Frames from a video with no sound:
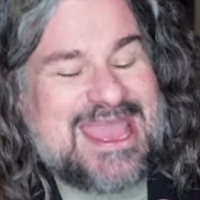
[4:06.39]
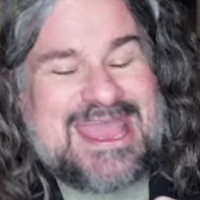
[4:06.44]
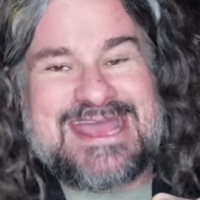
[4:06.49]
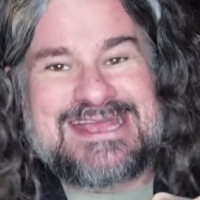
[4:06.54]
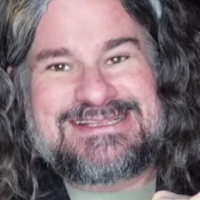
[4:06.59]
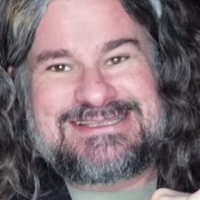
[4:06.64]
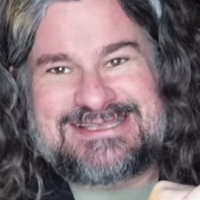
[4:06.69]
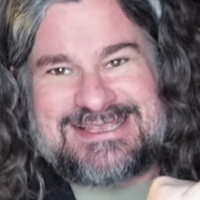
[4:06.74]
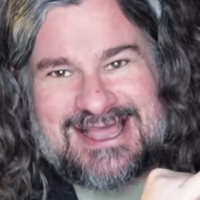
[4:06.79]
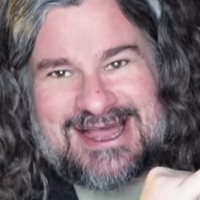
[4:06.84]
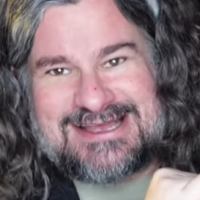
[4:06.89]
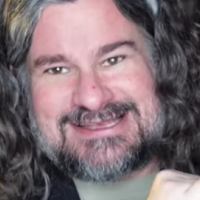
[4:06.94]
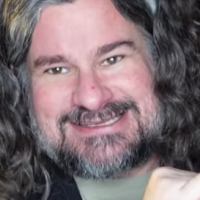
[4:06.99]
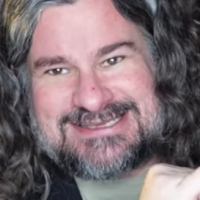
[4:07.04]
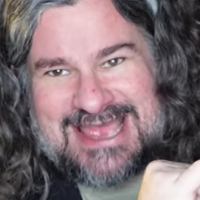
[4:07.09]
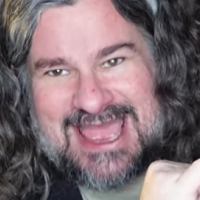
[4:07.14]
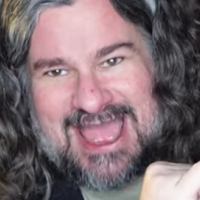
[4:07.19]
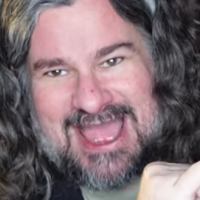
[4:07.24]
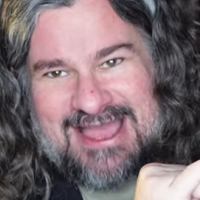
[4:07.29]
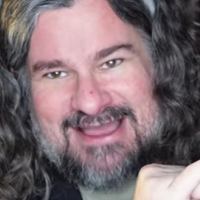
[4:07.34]
It
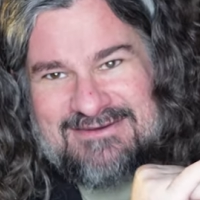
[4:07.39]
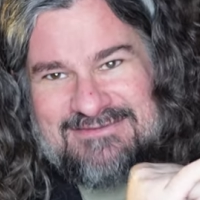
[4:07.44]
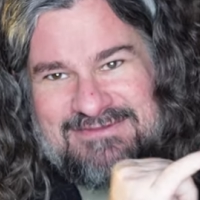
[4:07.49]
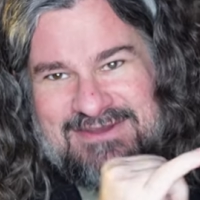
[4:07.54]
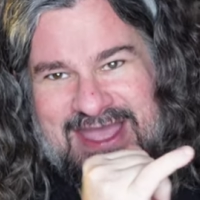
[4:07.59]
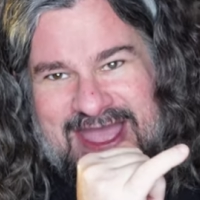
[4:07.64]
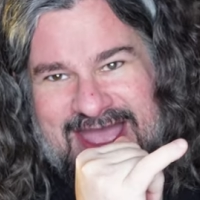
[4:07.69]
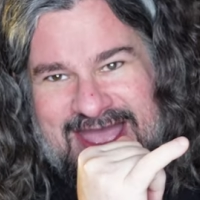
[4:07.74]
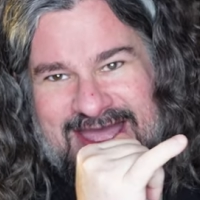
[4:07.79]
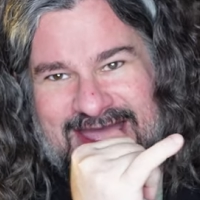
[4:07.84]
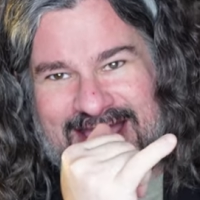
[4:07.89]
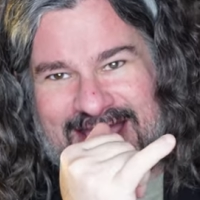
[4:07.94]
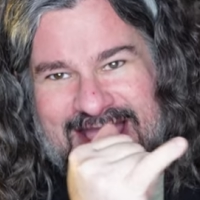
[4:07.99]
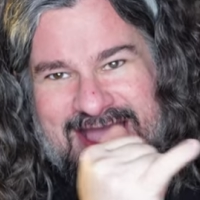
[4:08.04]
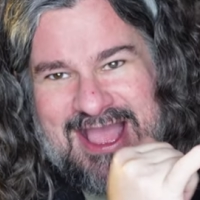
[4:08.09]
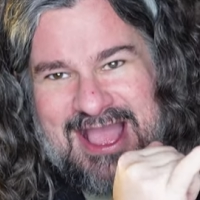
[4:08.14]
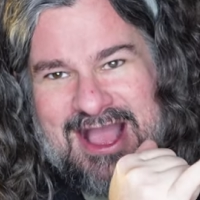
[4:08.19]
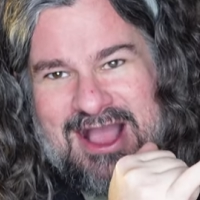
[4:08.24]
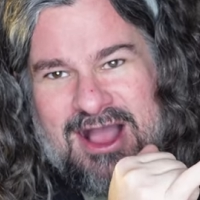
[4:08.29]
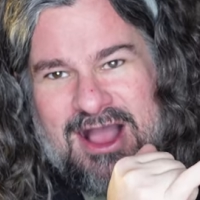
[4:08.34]
does have a
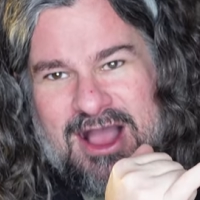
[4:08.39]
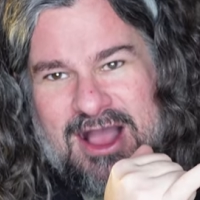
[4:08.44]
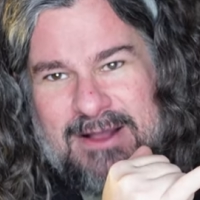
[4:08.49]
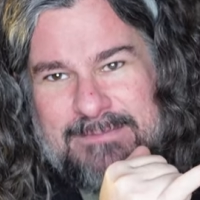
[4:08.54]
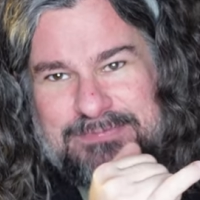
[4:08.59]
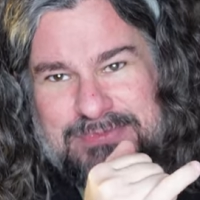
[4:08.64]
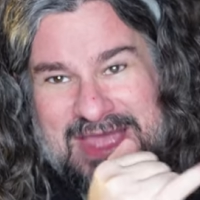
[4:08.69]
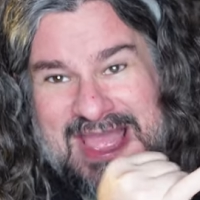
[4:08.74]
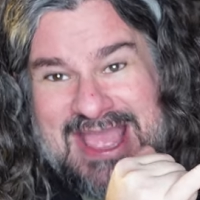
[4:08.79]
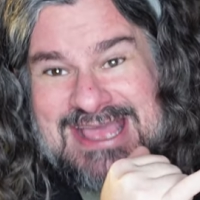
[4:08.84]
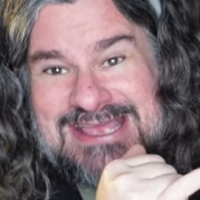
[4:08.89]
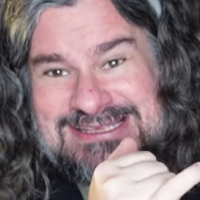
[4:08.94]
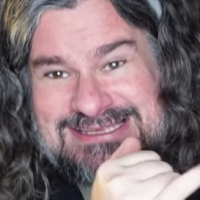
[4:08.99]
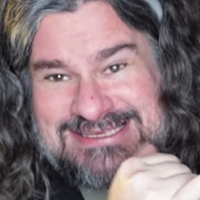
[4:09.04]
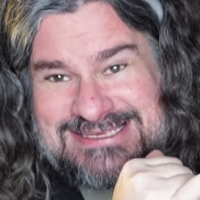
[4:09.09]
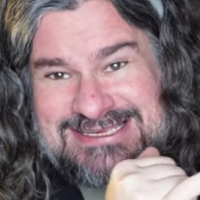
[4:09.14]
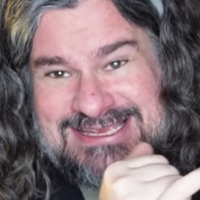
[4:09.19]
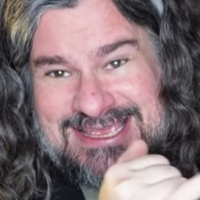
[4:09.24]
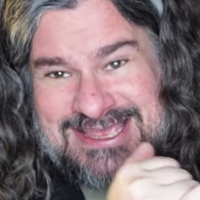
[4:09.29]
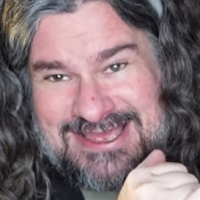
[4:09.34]

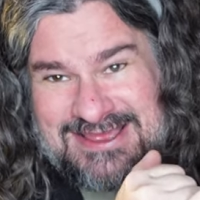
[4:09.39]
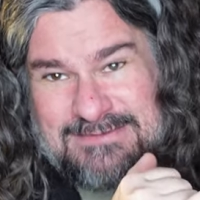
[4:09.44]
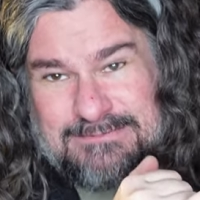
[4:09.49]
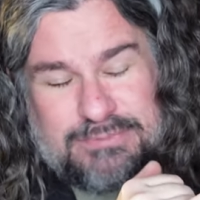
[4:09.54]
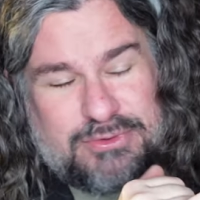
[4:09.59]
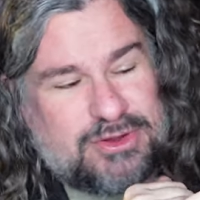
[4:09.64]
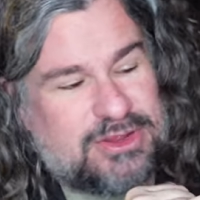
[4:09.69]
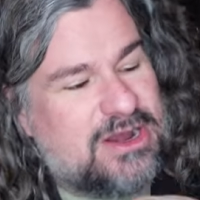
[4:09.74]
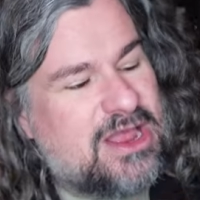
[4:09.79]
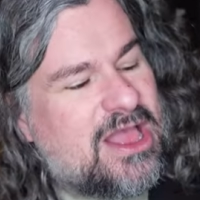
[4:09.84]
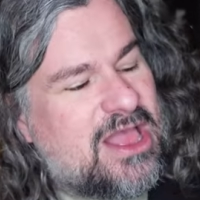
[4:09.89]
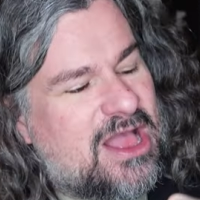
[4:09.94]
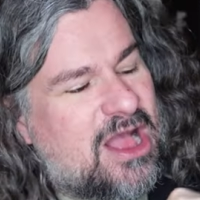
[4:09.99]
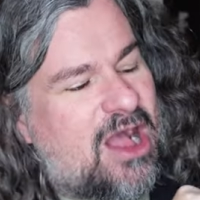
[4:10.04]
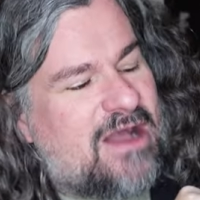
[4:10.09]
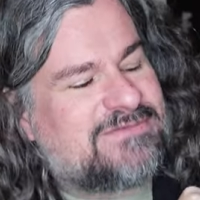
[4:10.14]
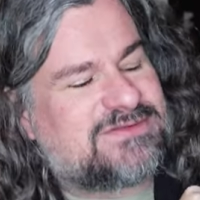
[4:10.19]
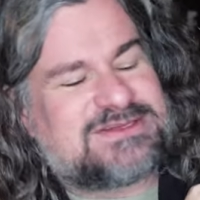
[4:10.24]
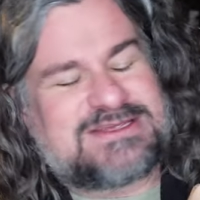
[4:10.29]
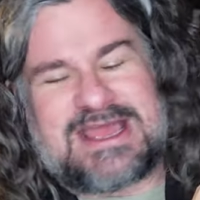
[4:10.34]
AC input.
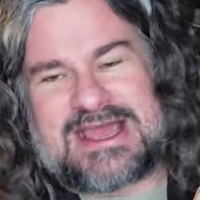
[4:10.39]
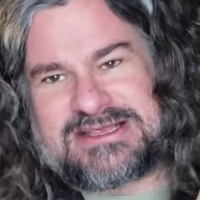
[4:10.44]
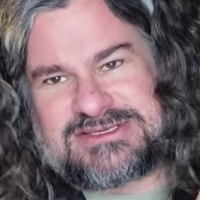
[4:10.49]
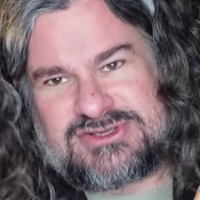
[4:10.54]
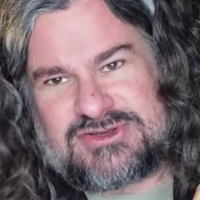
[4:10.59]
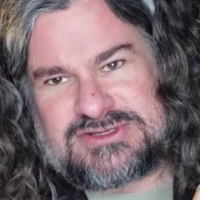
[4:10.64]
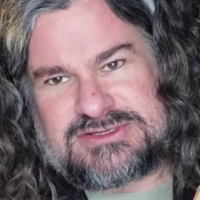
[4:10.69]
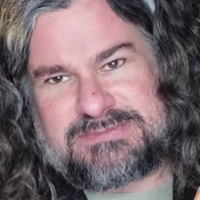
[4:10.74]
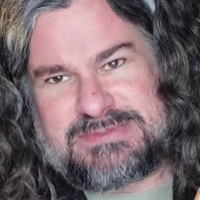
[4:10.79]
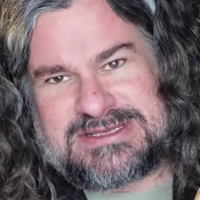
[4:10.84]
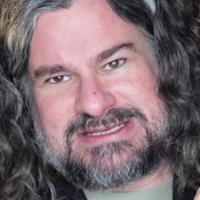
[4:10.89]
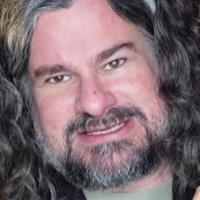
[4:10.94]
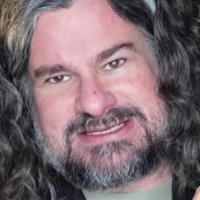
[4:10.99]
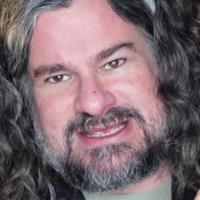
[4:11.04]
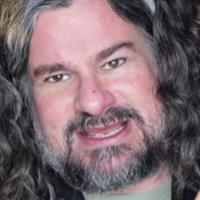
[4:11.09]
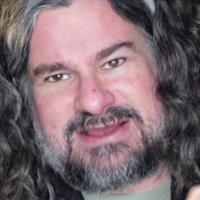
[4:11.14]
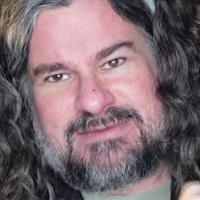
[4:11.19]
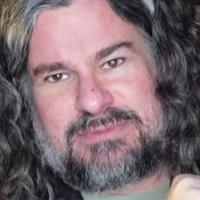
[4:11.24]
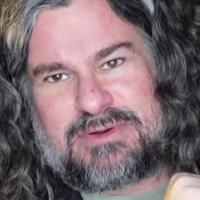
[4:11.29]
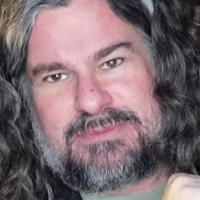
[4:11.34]
Obviously it has
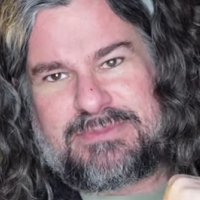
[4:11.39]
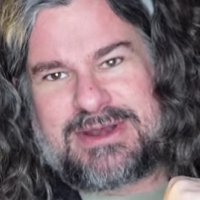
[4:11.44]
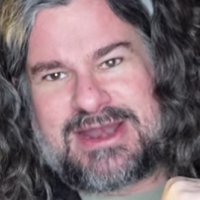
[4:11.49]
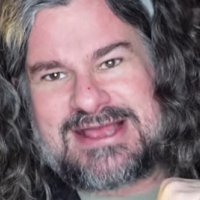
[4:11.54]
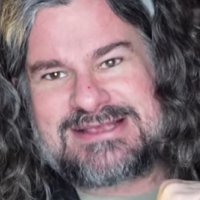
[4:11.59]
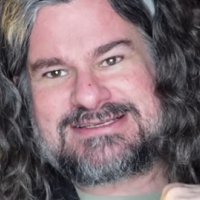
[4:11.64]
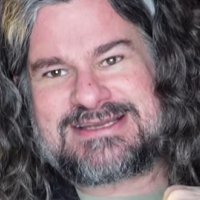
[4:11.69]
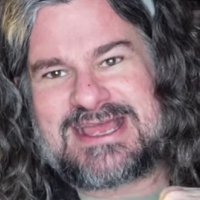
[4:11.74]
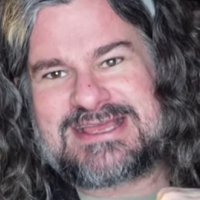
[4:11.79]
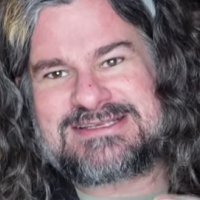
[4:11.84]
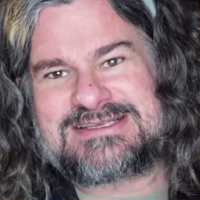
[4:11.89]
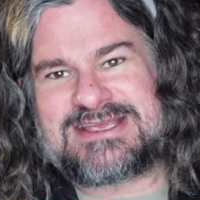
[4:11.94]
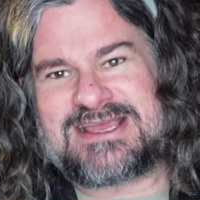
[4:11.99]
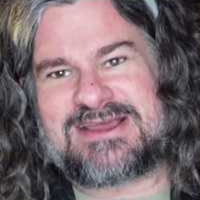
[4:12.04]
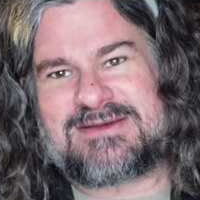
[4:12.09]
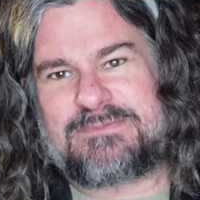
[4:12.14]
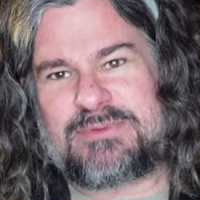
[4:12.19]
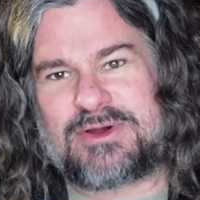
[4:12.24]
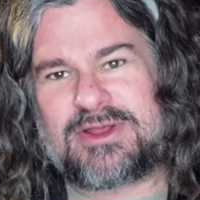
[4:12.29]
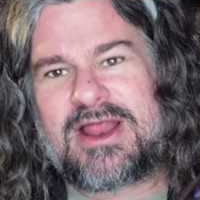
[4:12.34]
USB-C input, but it has an AC
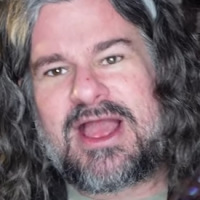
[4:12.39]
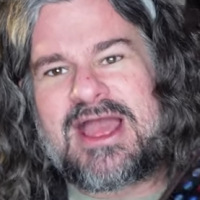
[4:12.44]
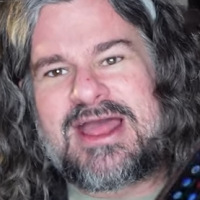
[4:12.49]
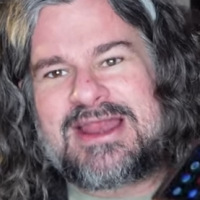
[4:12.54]
input.